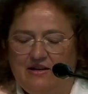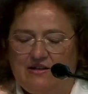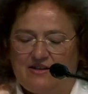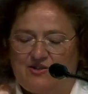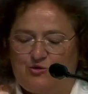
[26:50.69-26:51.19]

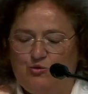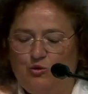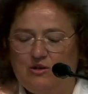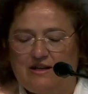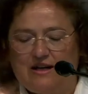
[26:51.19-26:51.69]
the
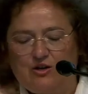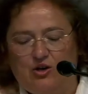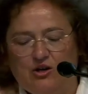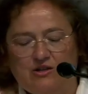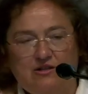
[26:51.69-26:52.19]
search of God
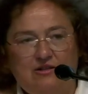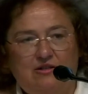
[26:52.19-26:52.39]
for God